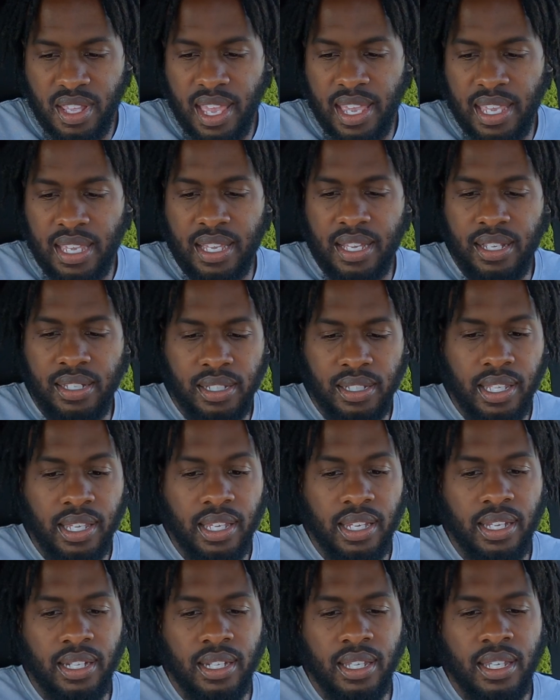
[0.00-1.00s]
a
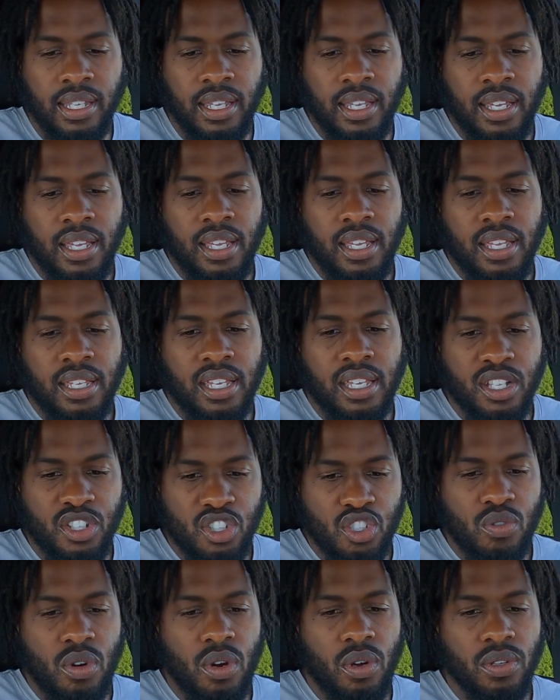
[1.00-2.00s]
clean
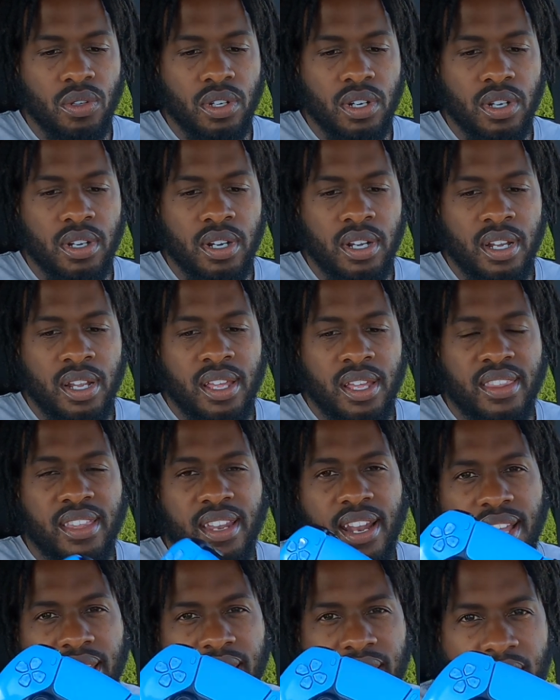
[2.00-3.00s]
controller
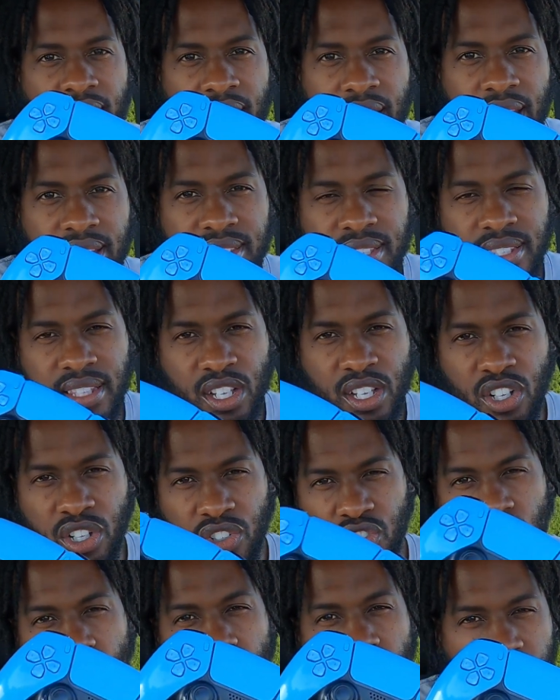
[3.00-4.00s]
that I can add to the
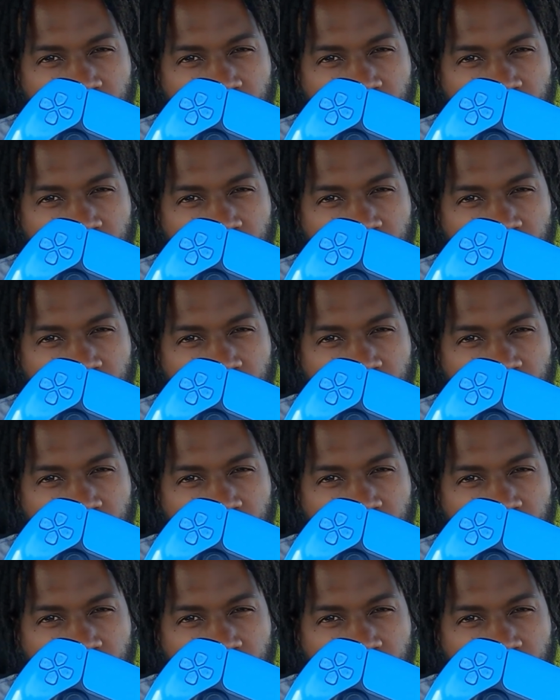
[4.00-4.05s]
controller